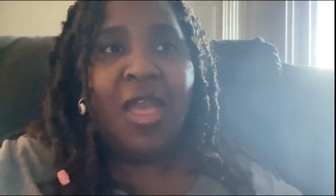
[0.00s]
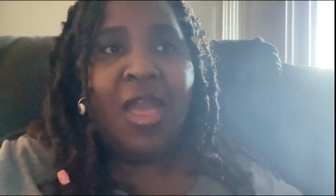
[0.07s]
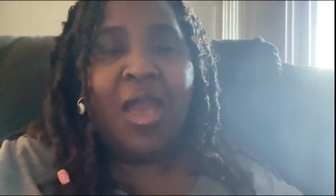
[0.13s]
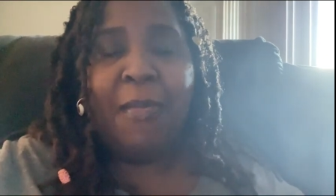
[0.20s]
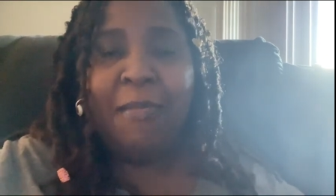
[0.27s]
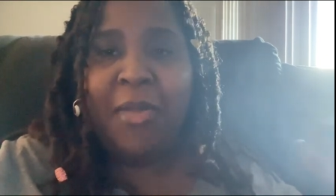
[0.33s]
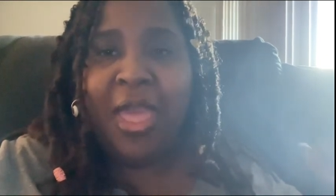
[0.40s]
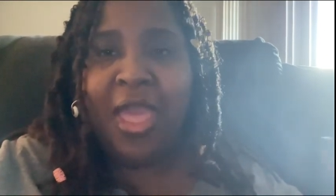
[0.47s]
I
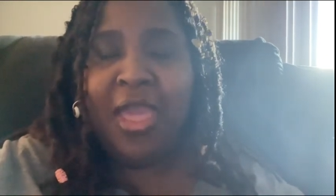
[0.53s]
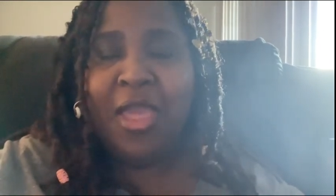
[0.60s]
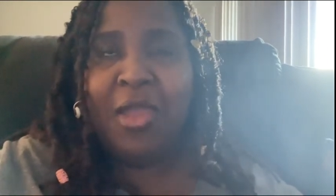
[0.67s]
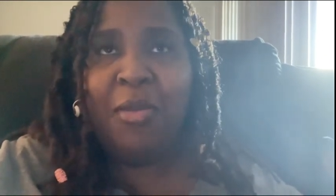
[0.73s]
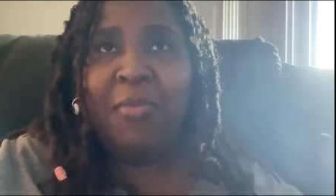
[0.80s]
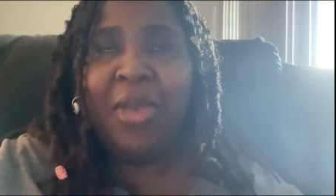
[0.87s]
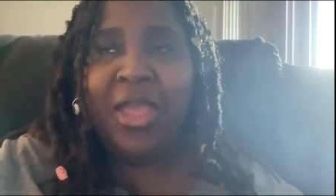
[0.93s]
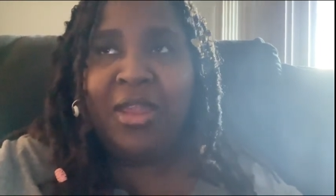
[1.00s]
may or
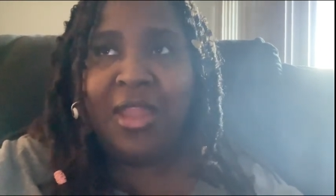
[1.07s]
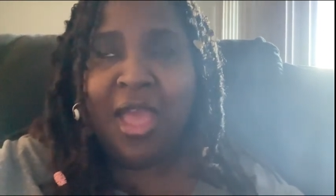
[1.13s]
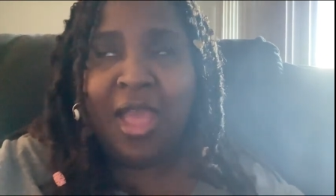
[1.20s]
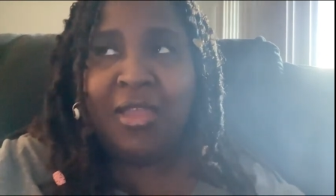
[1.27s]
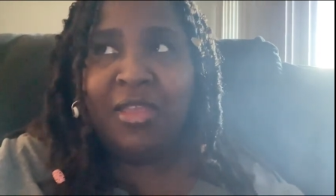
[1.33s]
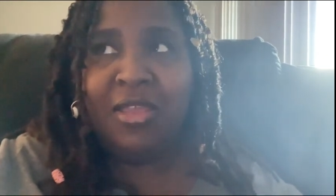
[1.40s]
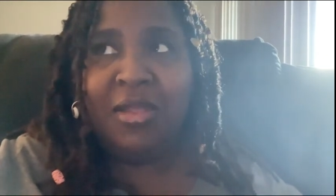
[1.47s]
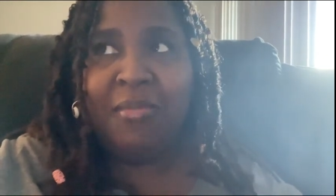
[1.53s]
may
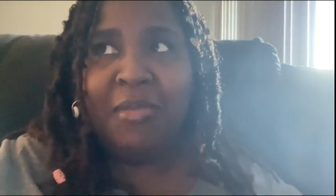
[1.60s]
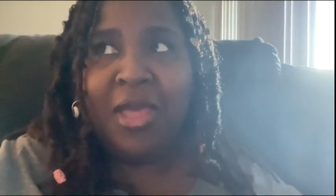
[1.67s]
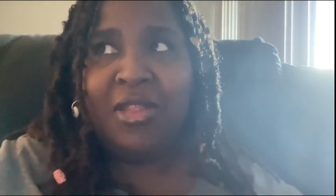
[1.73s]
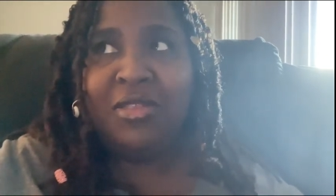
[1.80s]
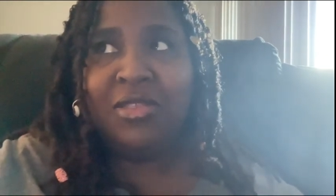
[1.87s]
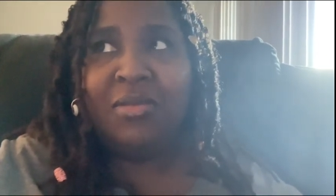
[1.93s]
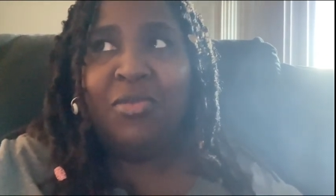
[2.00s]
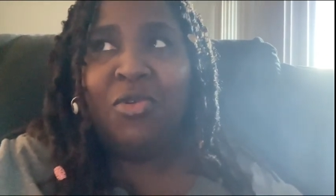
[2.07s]
not get a
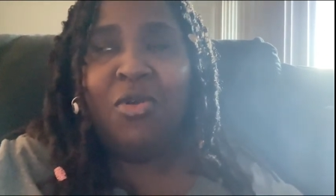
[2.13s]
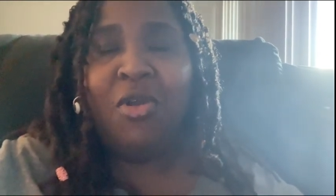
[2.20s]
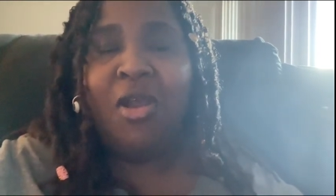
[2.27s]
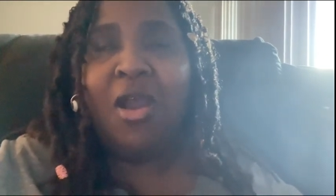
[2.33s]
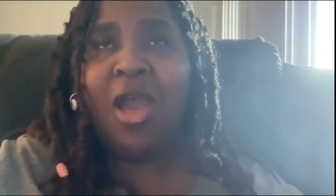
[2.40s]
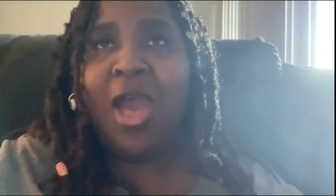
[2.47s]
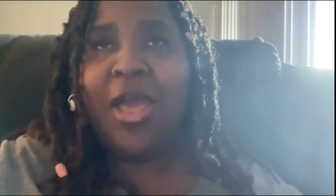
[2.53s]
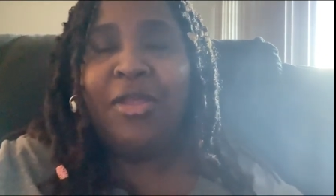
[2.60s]
medicine
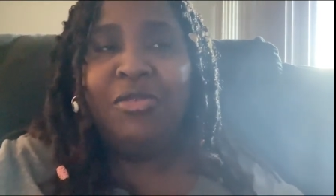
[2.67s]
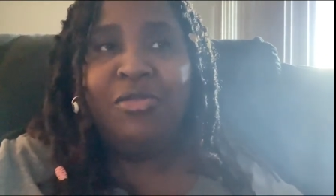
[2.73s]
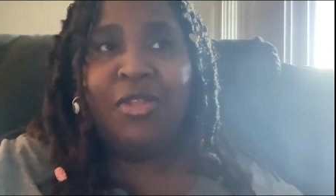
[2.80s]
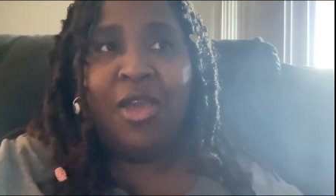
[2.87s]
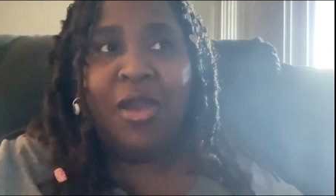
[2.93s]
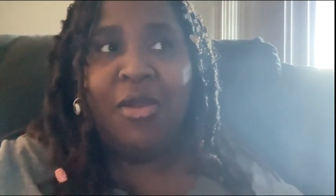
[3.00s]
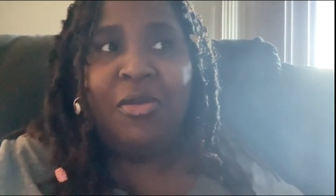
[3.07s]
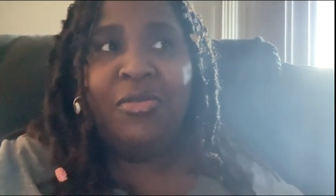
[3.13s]
ball. I don't
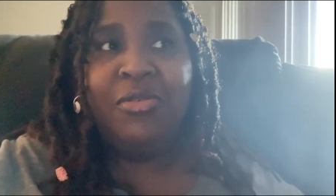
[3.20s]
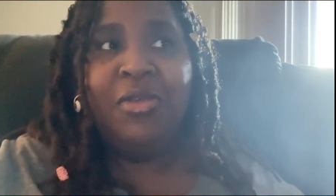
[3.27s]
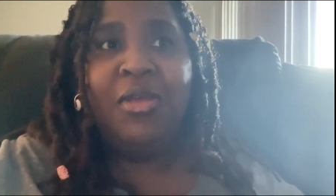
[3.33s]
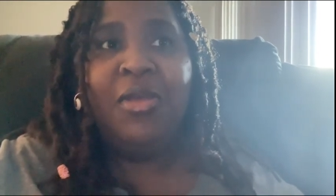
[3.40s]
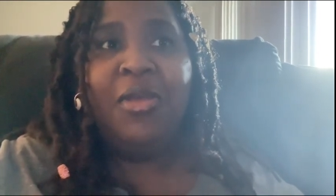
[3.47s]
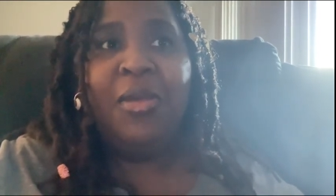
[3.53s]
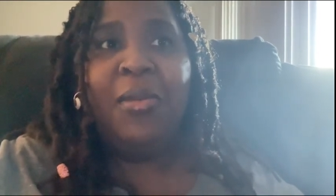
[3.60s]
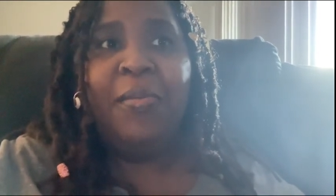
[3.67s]
know.
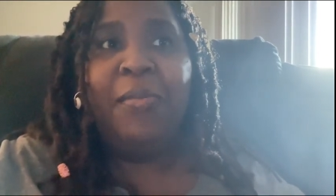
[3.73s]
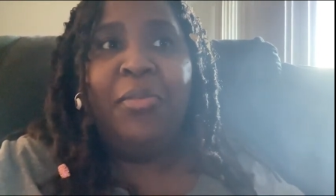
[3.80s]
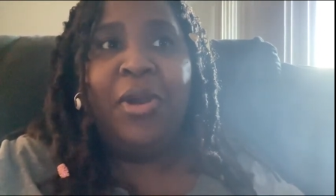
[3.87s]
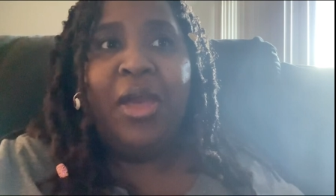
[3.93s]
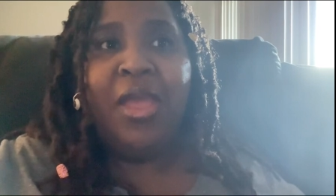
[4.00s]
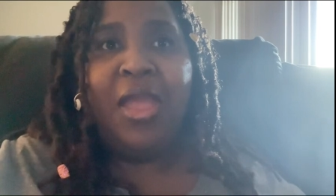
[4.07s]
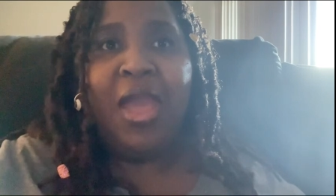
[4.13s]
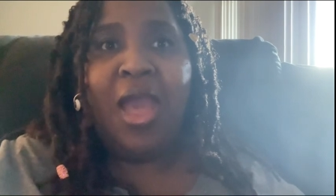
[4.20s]

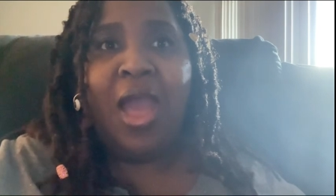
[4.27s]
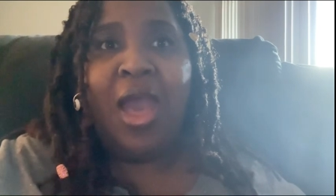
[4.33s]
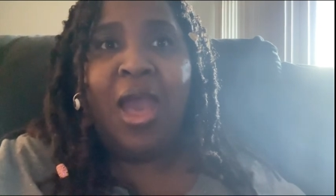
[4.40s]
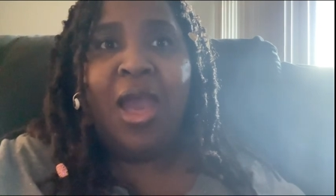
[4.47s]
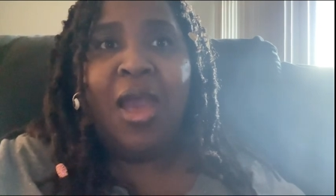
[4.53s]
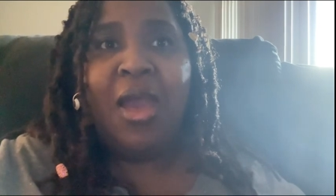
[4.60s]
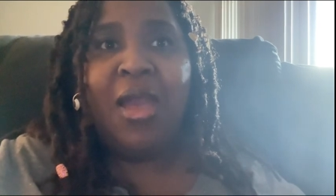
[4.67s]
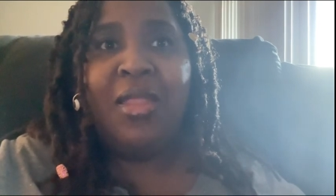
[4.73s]
But
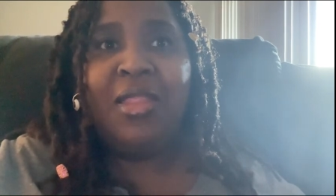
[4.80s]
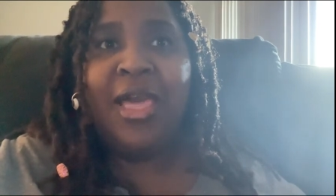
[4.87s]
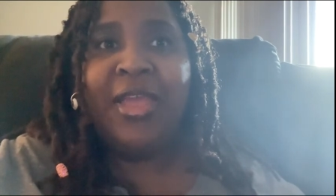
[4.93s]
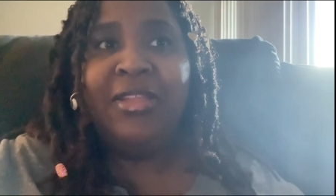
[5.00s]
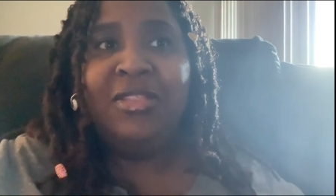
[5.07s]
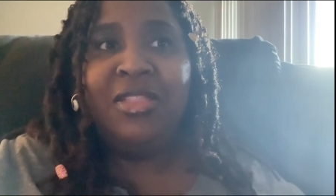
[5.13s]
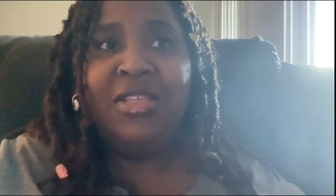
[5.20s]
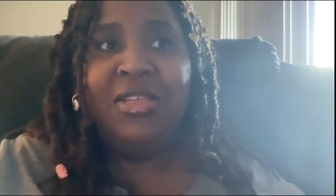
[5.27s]
I
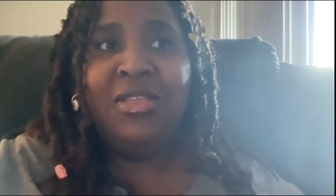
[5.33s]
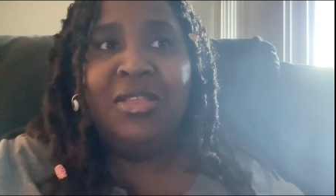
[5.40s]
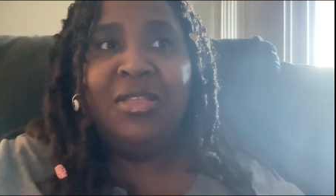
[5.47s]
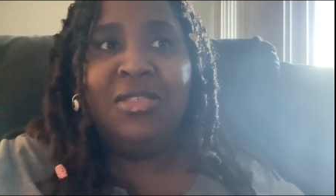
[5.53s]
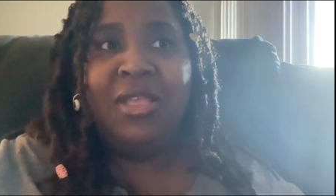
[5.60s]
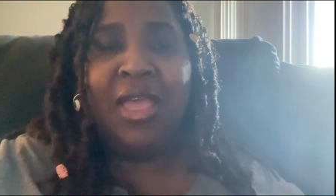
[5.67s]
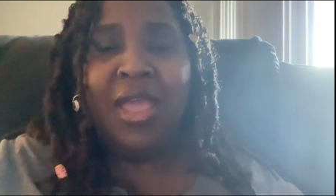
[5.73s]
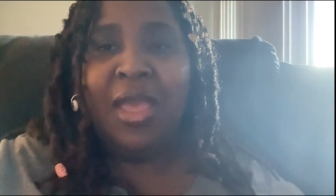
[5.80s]
like these
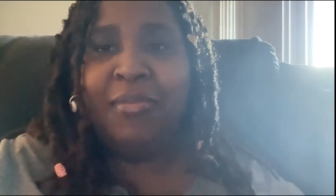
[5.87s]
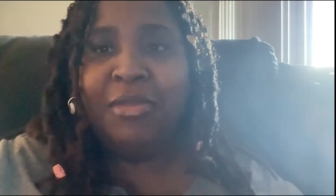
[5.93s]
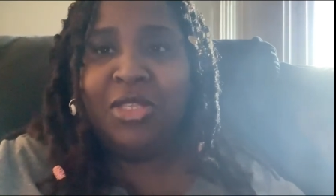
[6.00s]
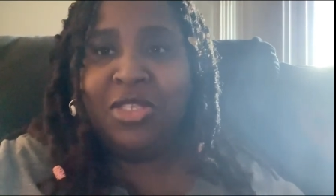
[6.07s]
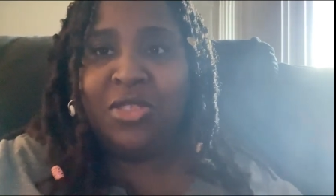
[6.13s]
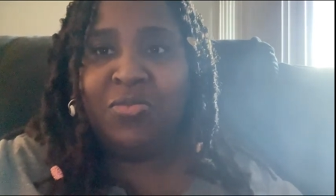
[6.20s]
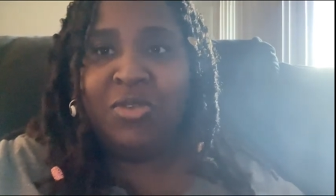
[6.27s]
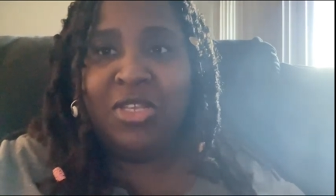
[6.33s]
ham and
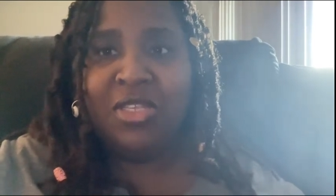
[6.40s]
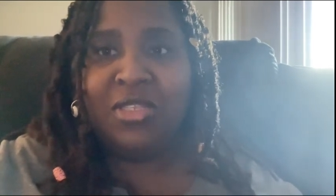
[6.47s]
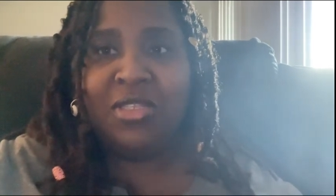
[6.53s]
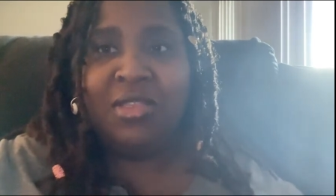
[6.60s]
Swiss